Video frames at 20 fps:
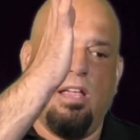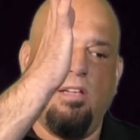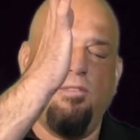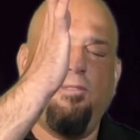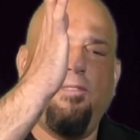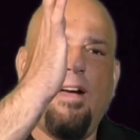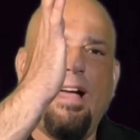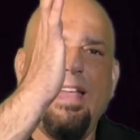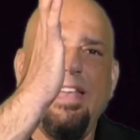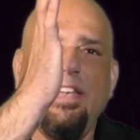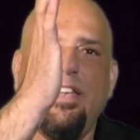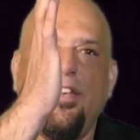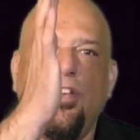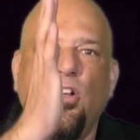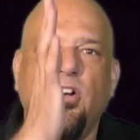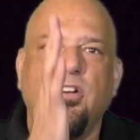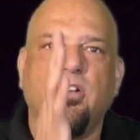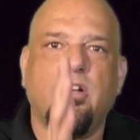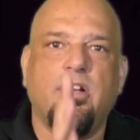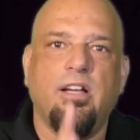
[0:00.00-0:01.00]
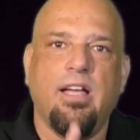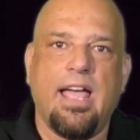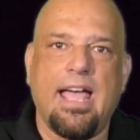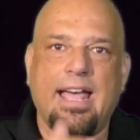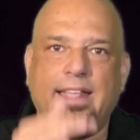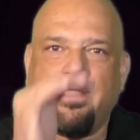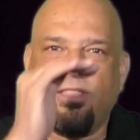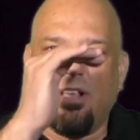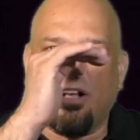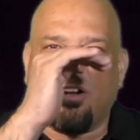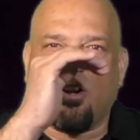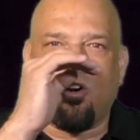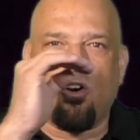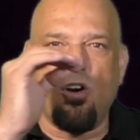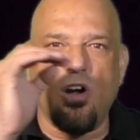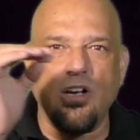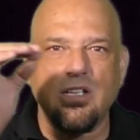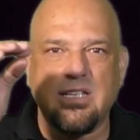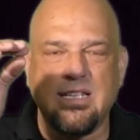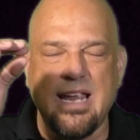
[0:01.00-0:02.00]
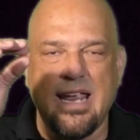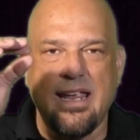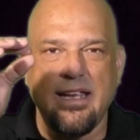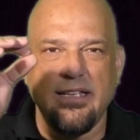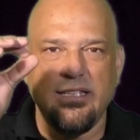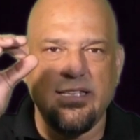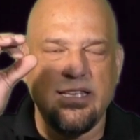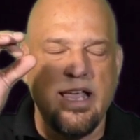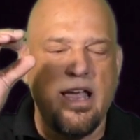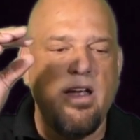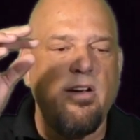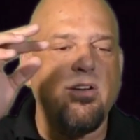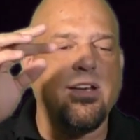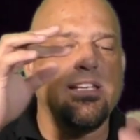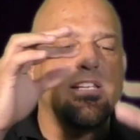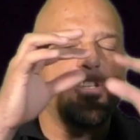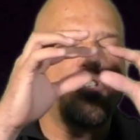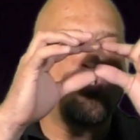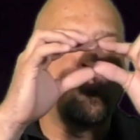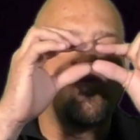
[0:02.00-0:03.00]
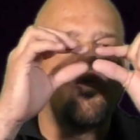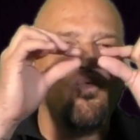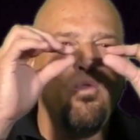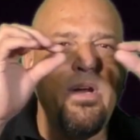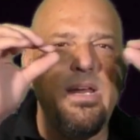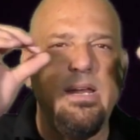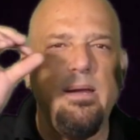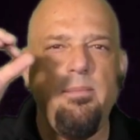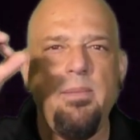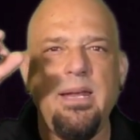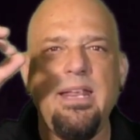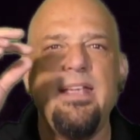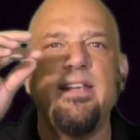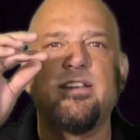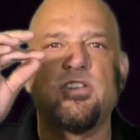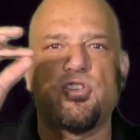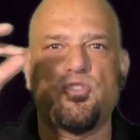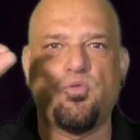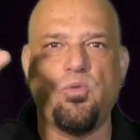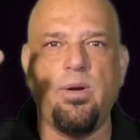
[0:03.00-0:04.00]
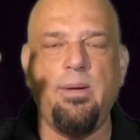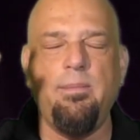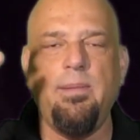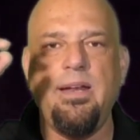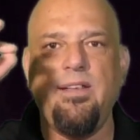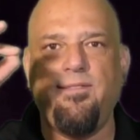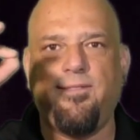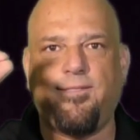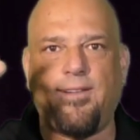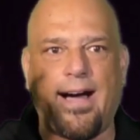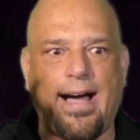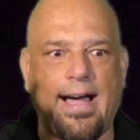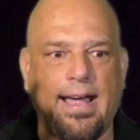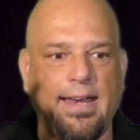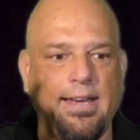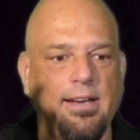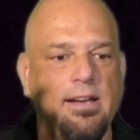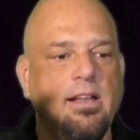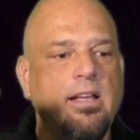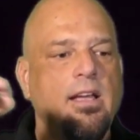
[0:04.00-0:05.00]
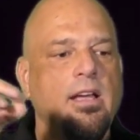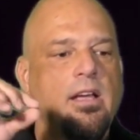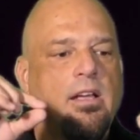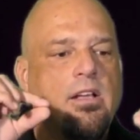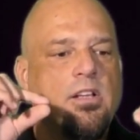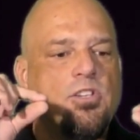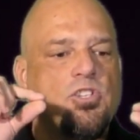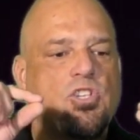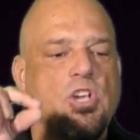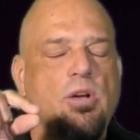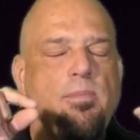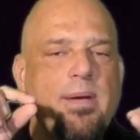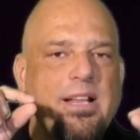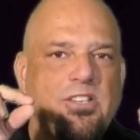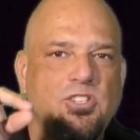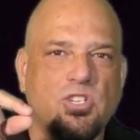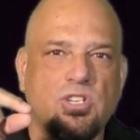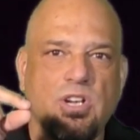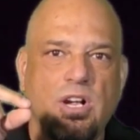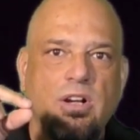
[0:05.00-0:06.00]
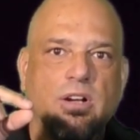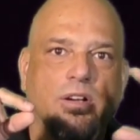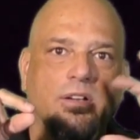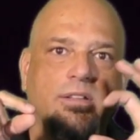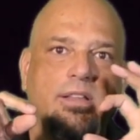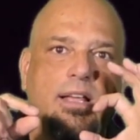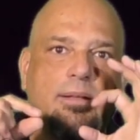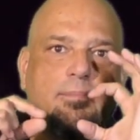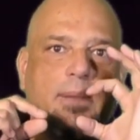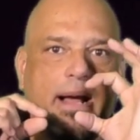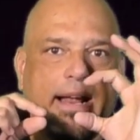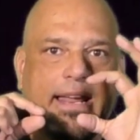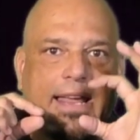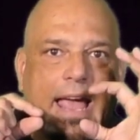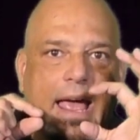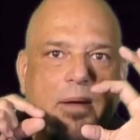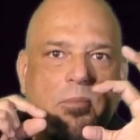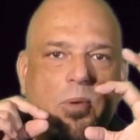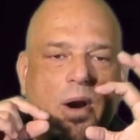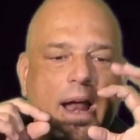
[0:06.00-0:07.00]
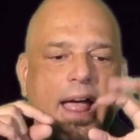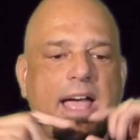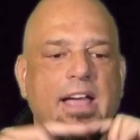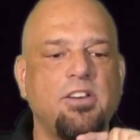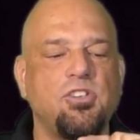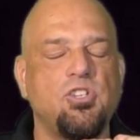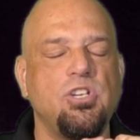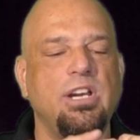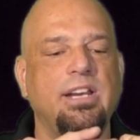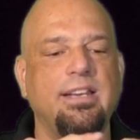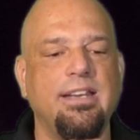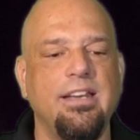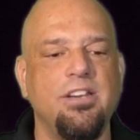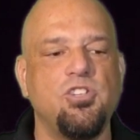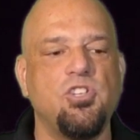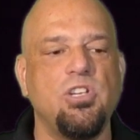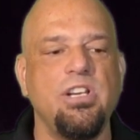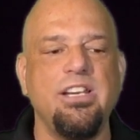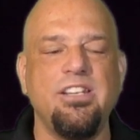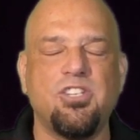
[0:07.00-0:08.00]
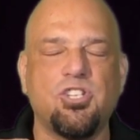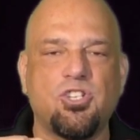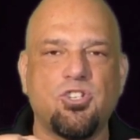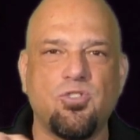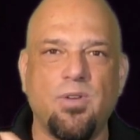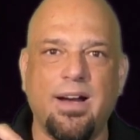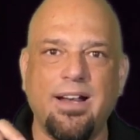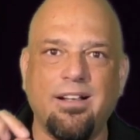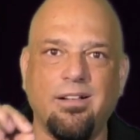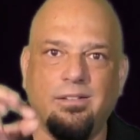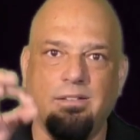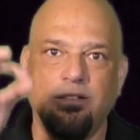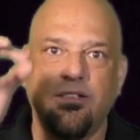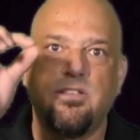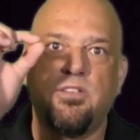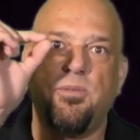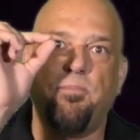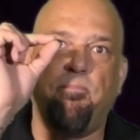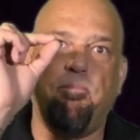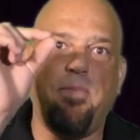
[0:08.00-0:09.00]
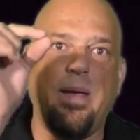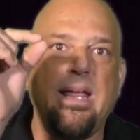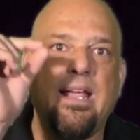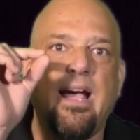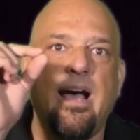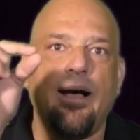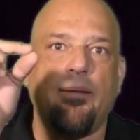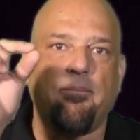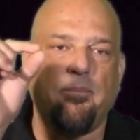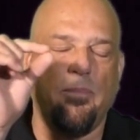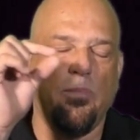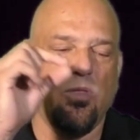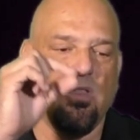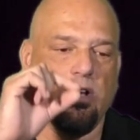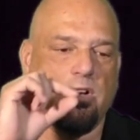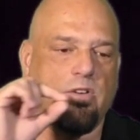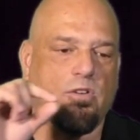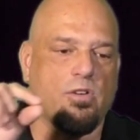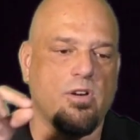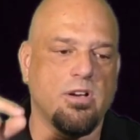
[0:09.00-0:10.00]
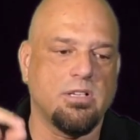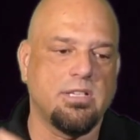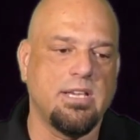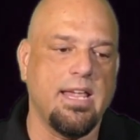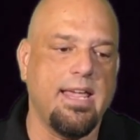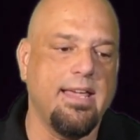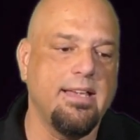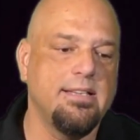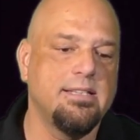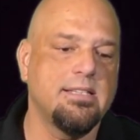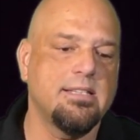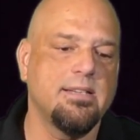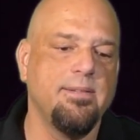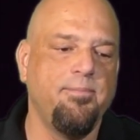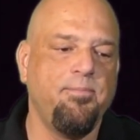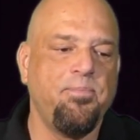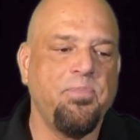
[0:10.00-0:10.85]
if I look at the crosshairs, they are extremely, extremely fine. So much so that my camera actually initially struggled to pick up the crosshairs.